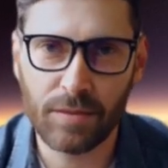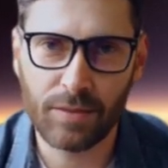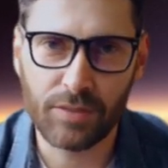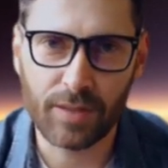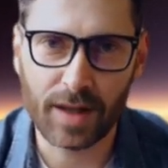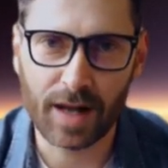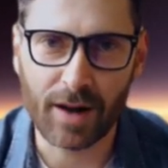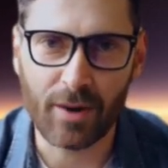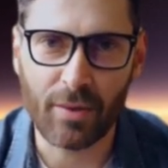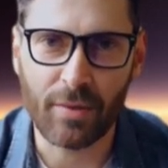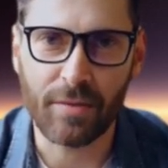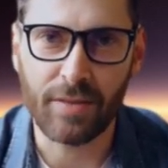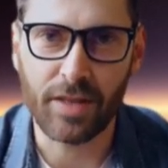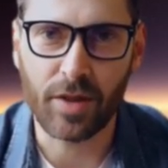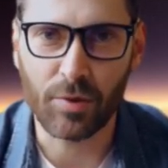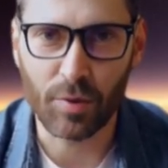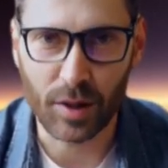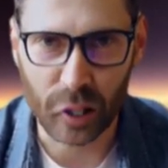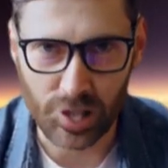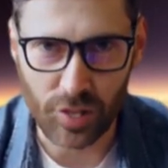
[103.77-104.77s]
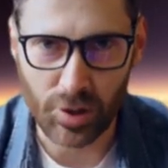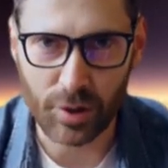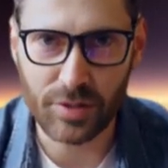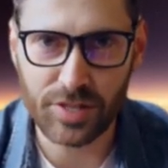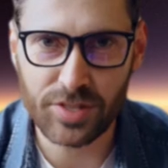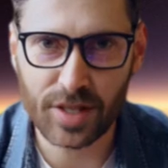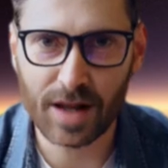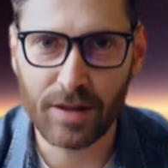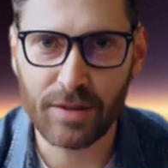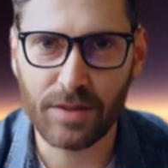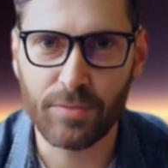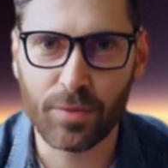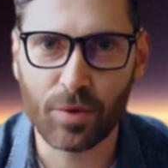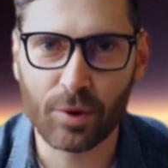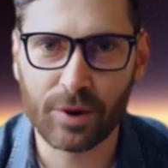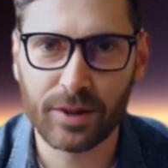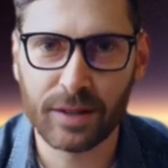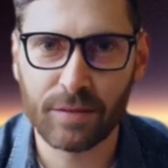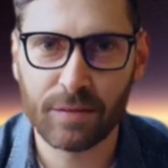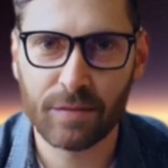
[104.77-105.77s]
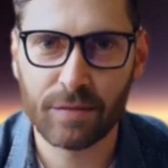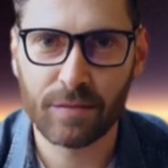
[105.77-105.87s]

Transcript: Now, here is the exciting part.